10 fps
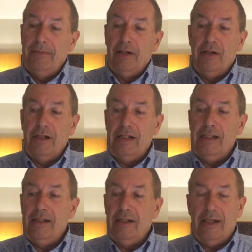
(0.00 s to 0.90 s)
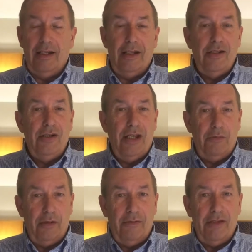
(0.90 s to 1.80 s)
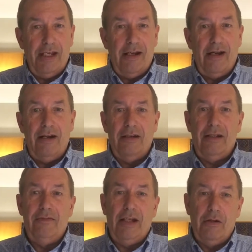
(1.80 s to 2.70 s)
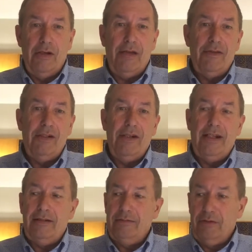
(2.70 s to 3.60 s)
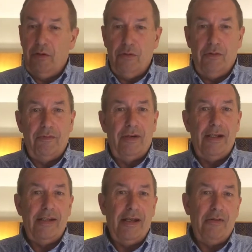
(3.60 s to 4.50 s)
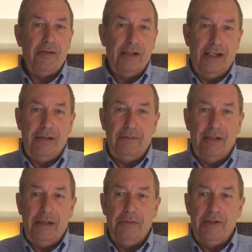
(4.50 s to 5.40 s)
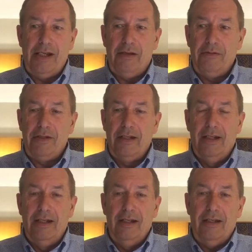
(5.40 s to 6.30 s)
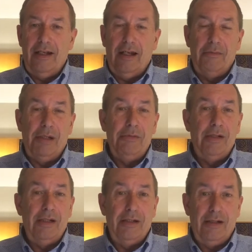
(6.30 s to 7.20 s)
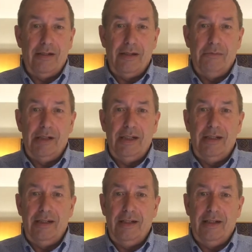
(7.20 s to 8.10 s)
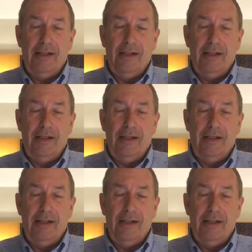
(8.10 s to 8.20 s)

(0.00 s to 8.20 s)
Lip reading: They're going to need internet wherever they are. If they don't have internet, go to a friend's house, a neighbor's house. Maybe somebody,